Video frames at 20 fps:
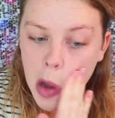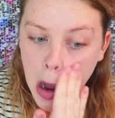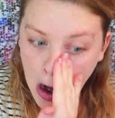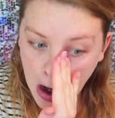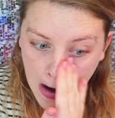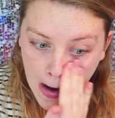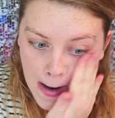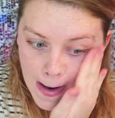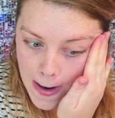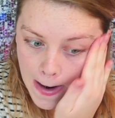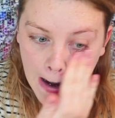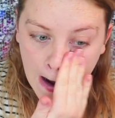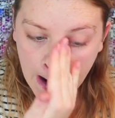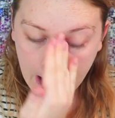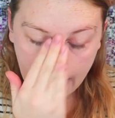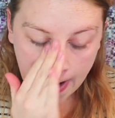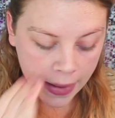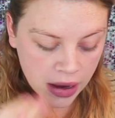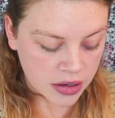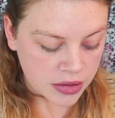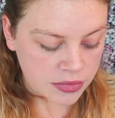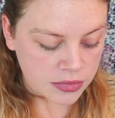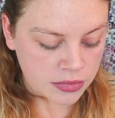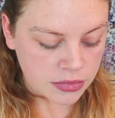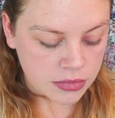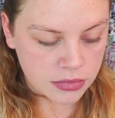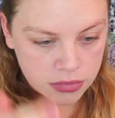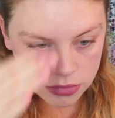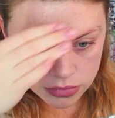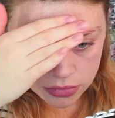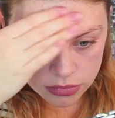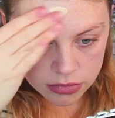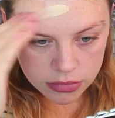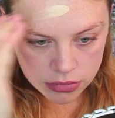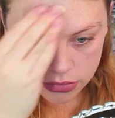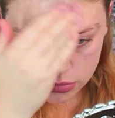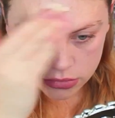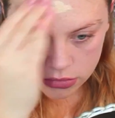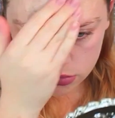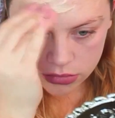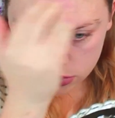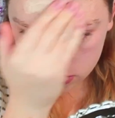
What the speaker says: freckles to kind of show